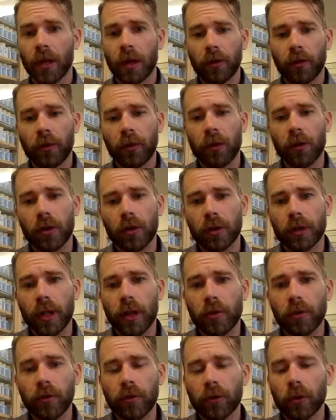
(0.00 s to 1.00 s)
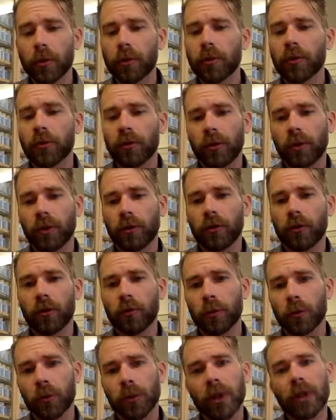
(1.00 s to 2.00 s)
So level scoop, there's a
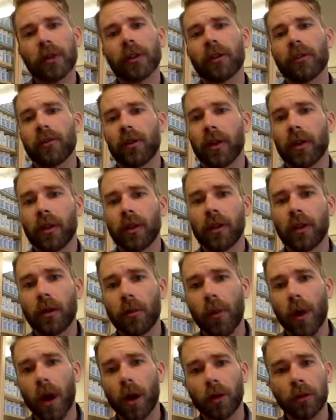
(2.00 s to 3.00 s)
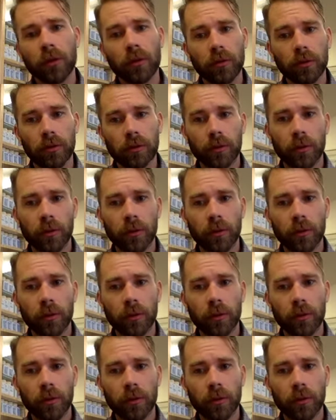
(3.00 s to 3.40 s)
spoon like this in the bottle